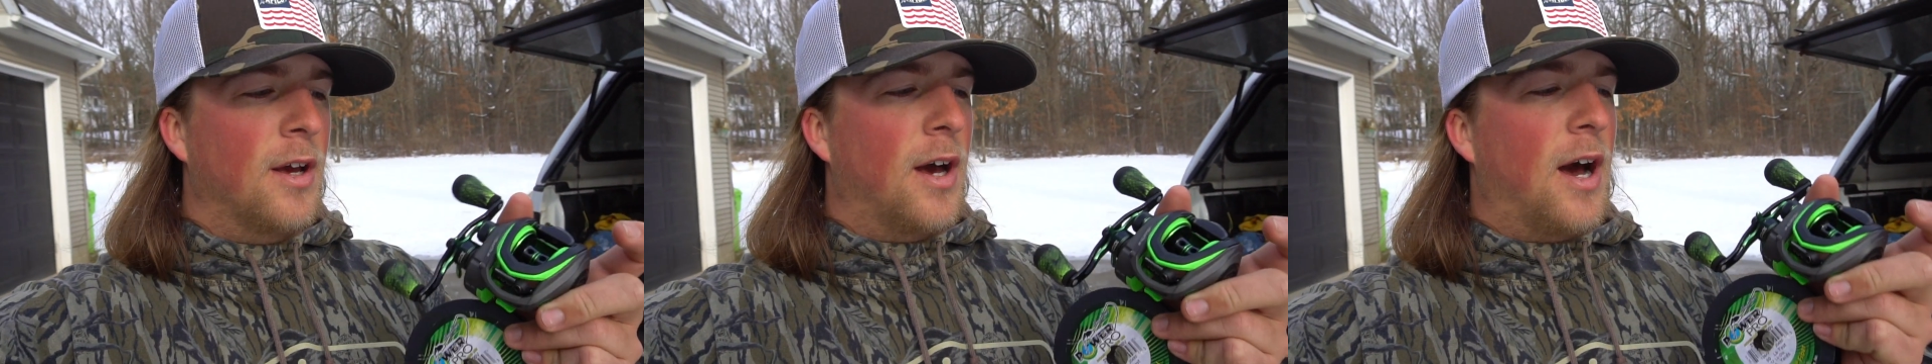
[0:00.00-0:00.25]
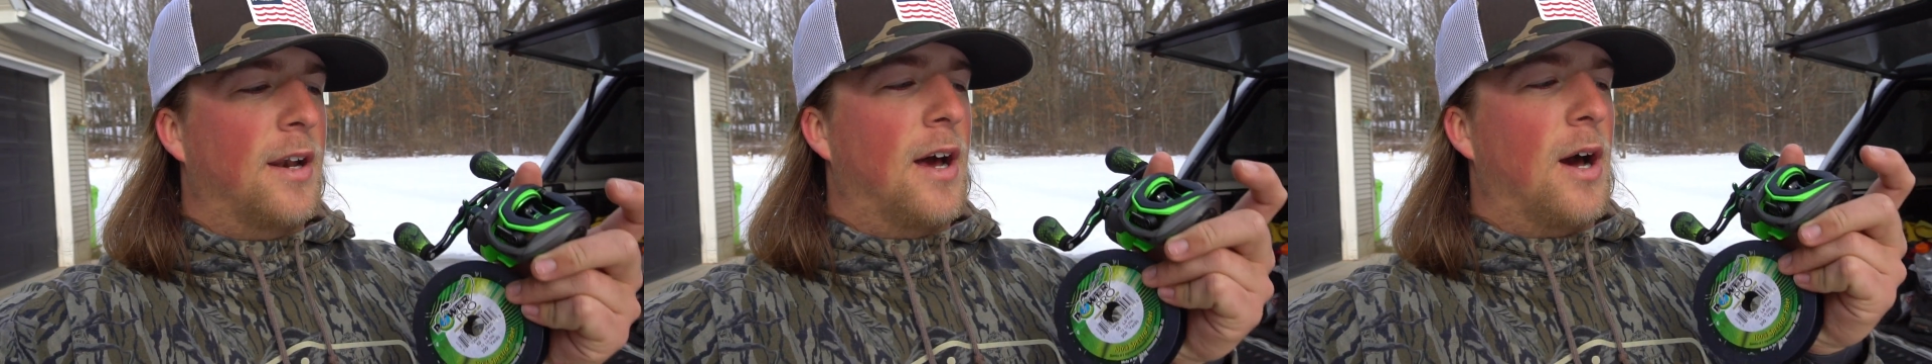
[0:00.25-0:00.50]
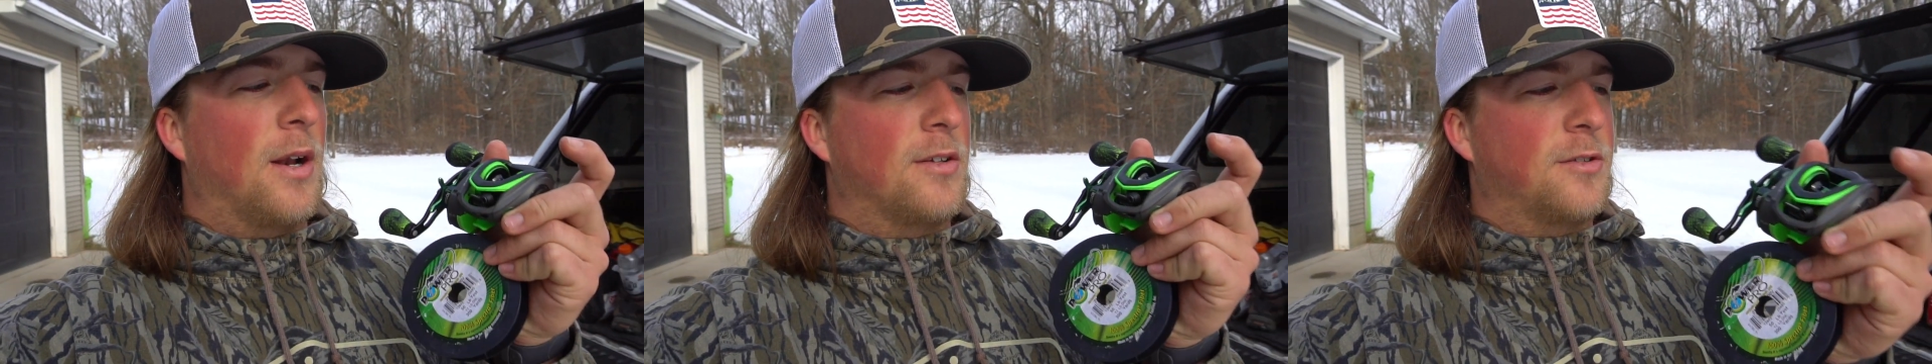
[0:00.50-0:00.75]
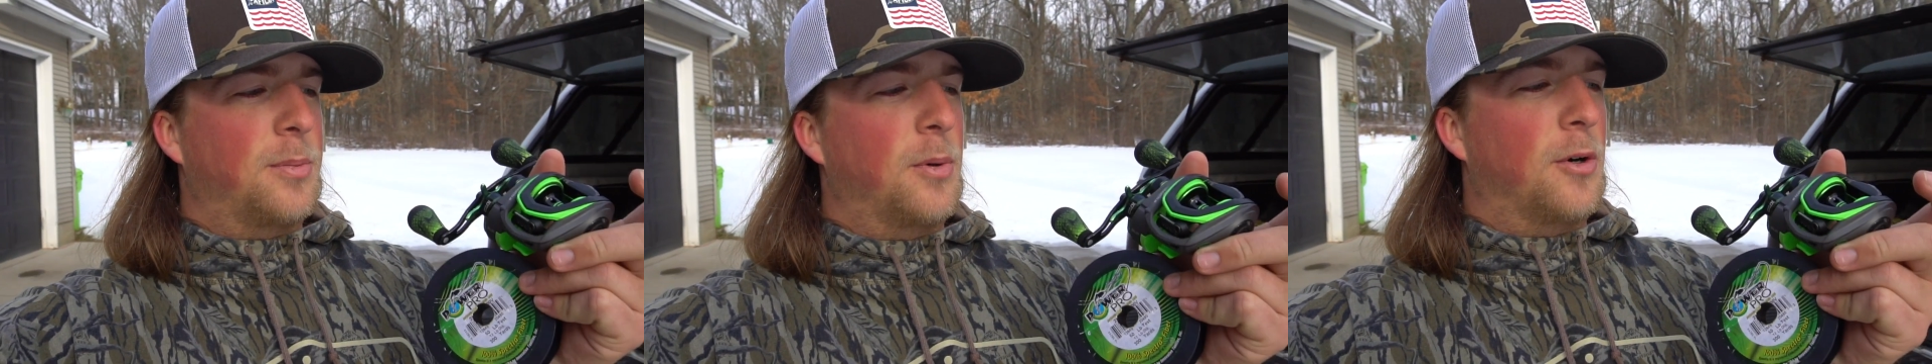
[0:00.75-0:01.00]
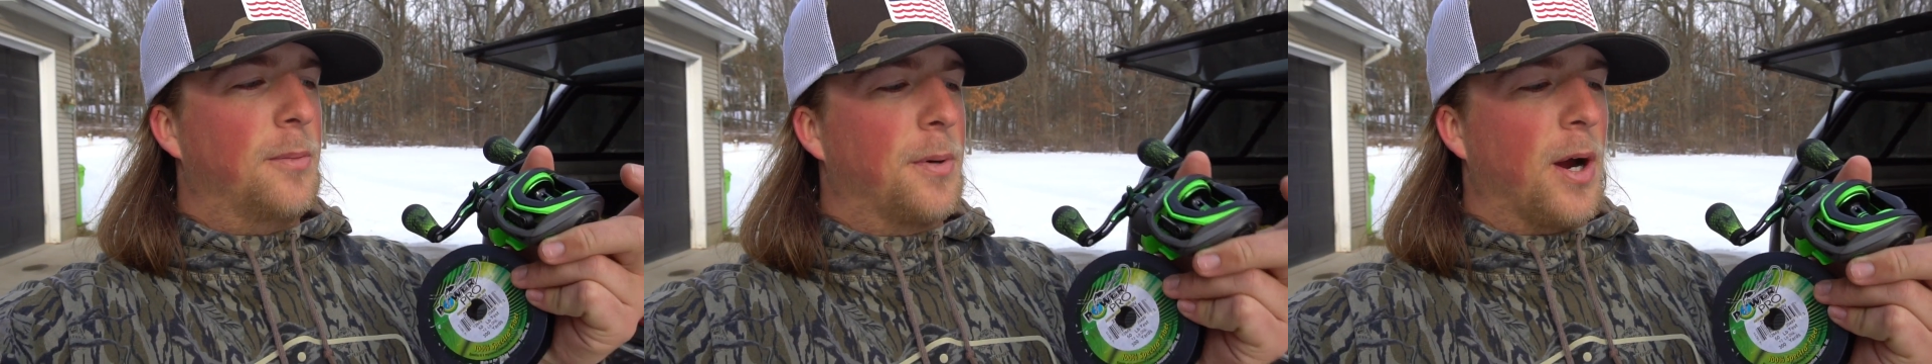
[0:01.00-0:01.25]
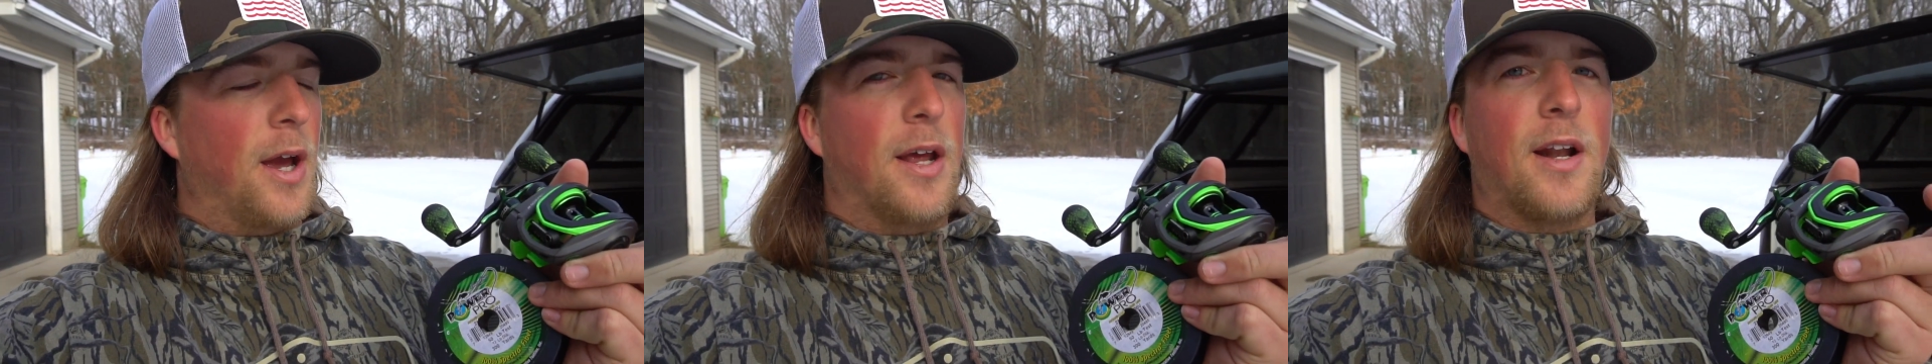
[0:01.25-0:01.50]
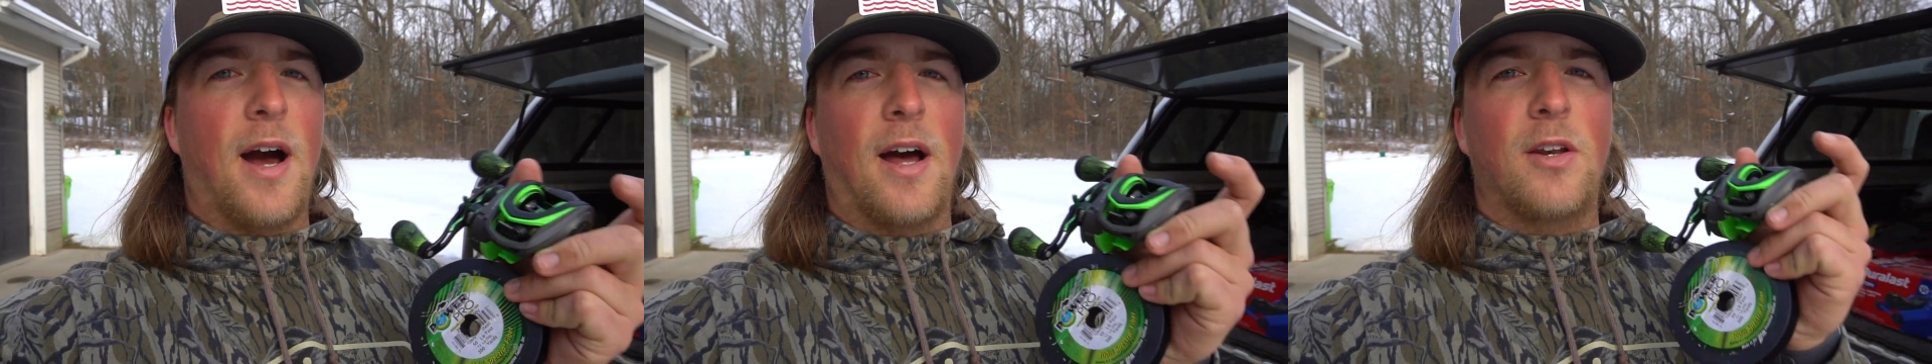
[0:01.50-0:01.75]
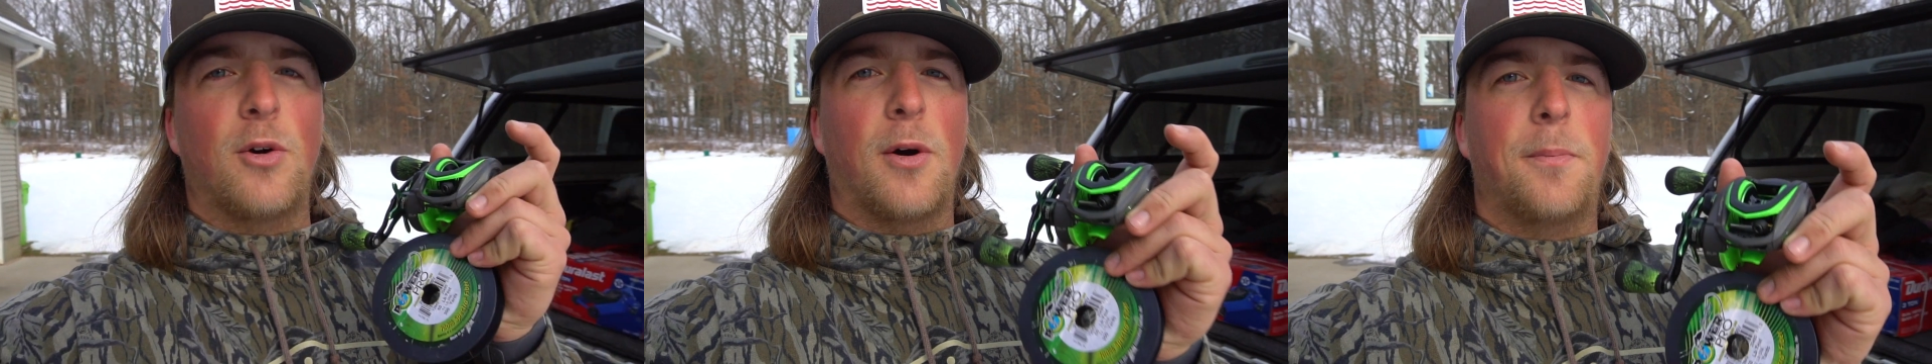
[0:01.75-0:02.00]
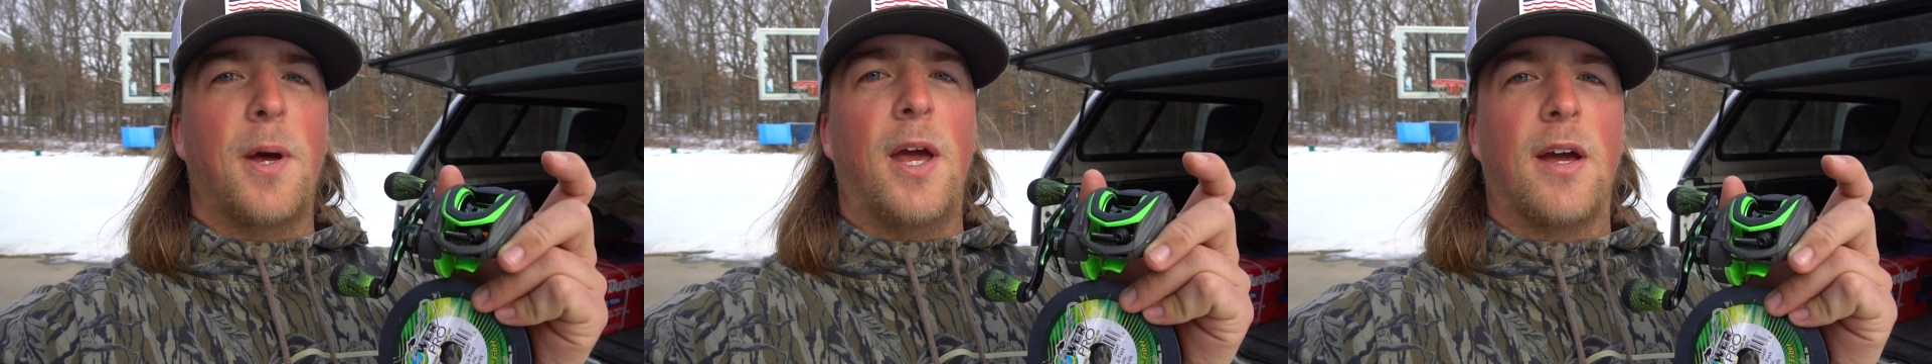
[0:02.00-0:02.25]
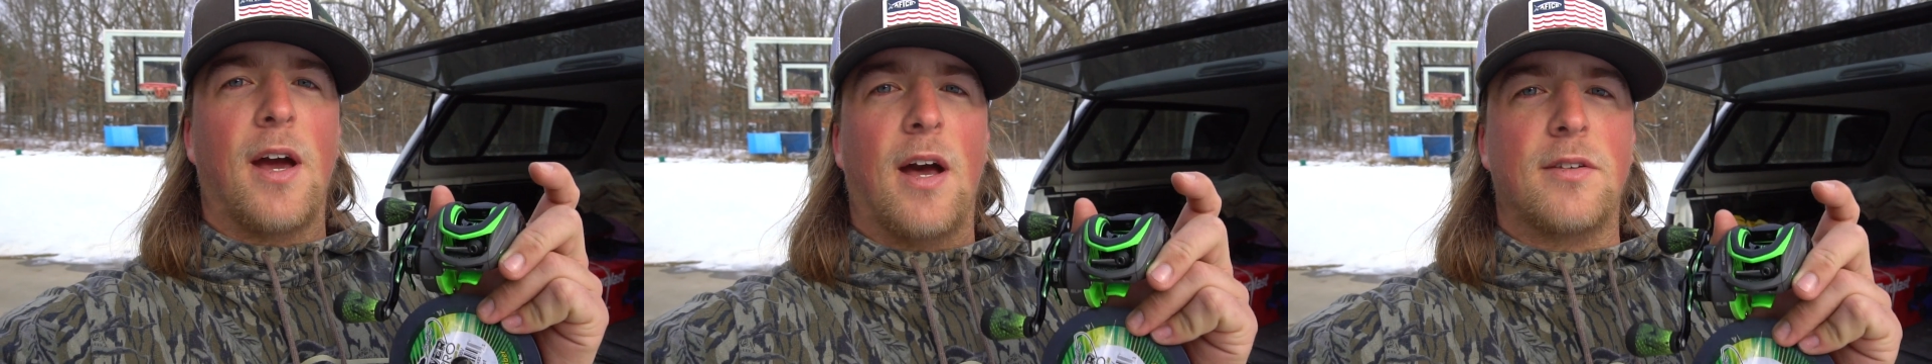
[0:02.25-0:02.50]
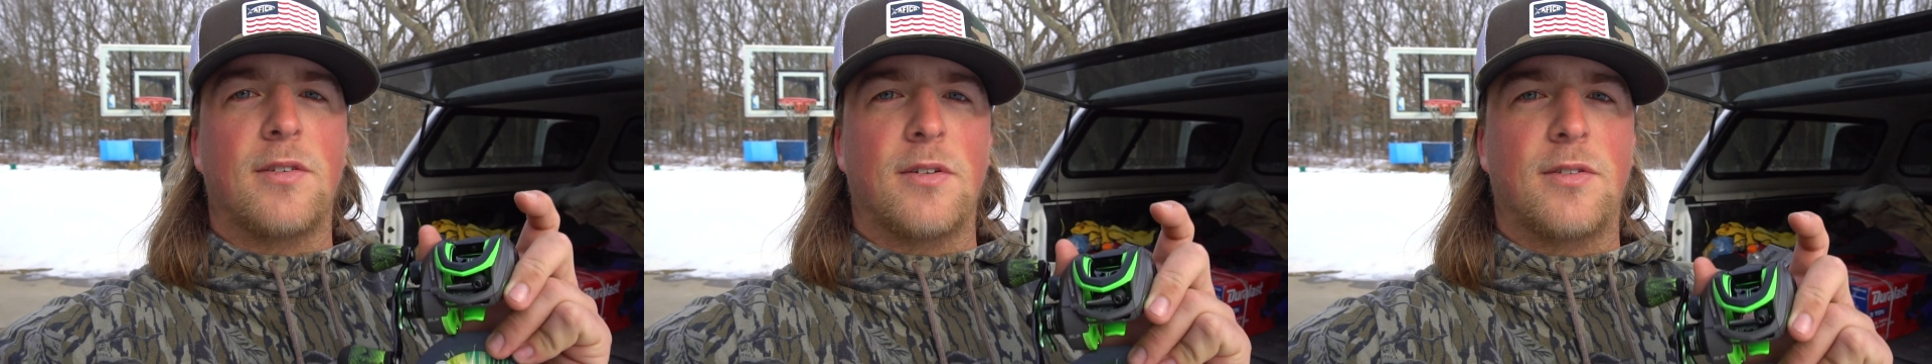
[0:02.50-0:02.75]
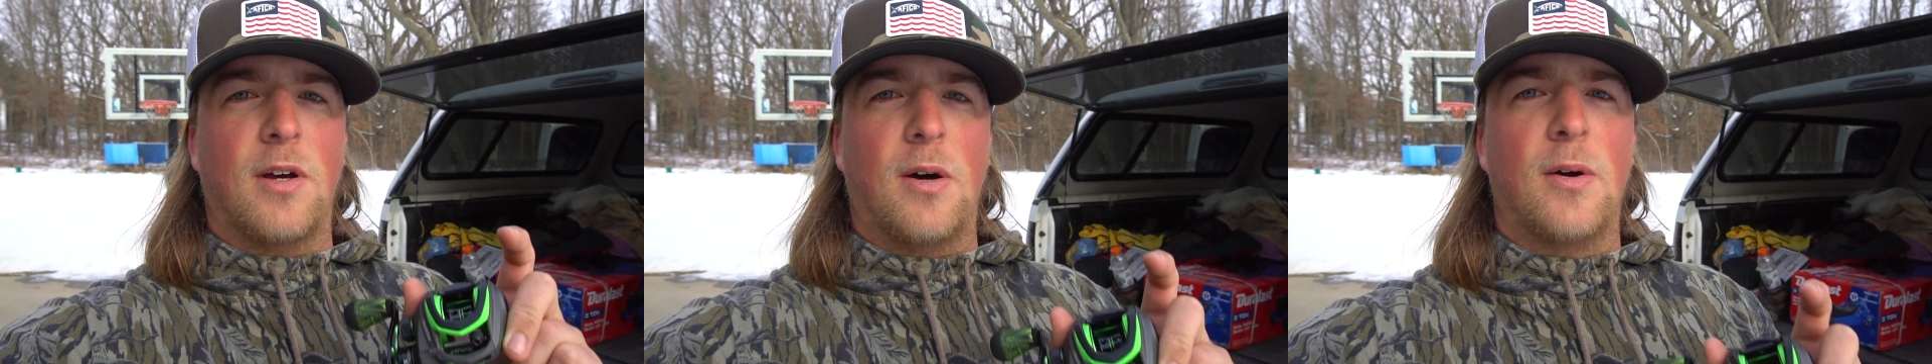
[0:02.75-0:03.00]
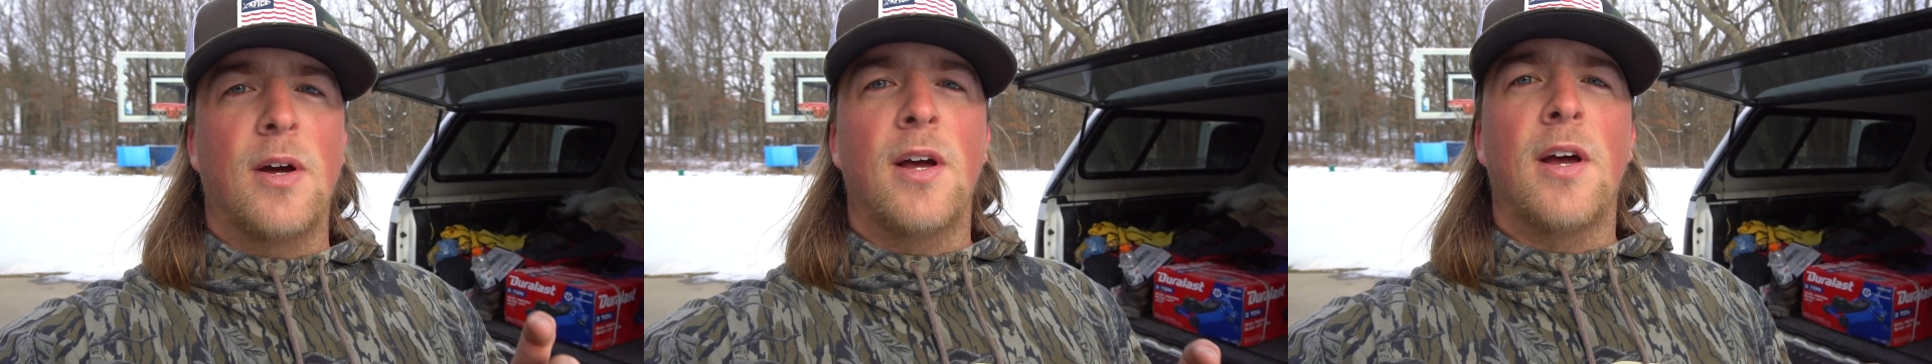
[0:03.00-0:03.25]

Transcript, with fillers: on how to spool braid onto a baitcaster. so.